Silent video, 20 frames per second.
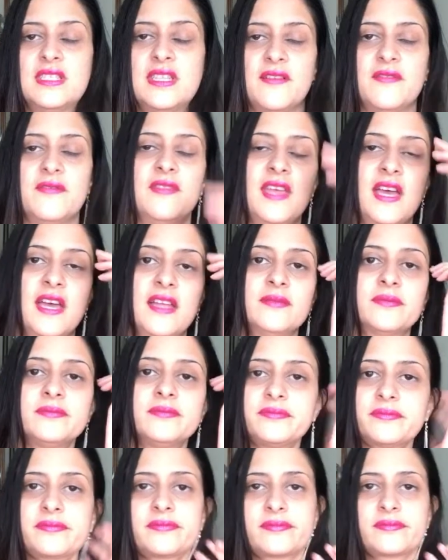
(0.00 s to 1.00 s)
stuff that,
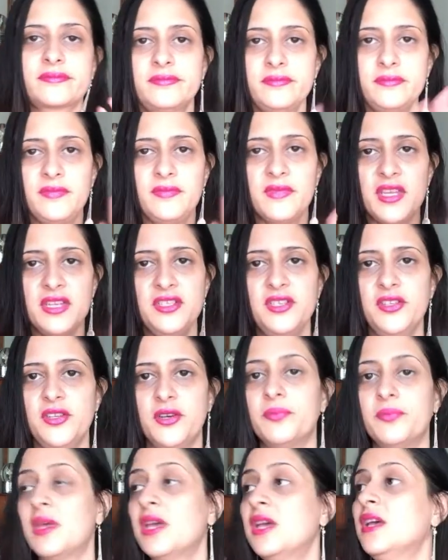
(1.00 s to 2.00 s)
you
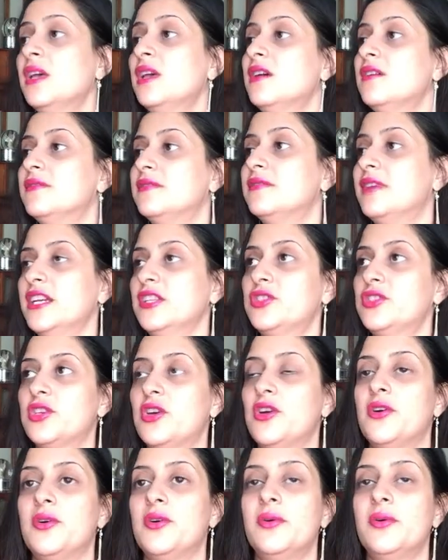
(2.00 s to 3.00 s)
know, right?
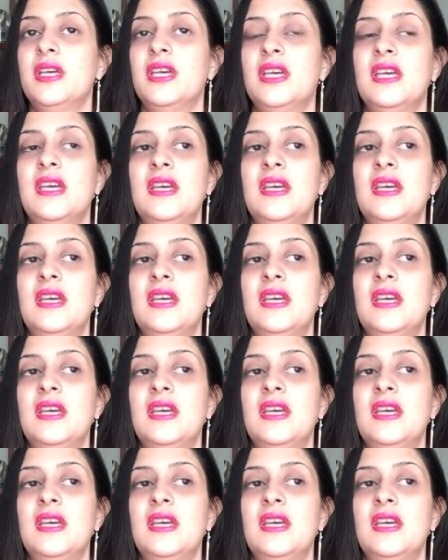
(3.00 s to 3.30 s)
So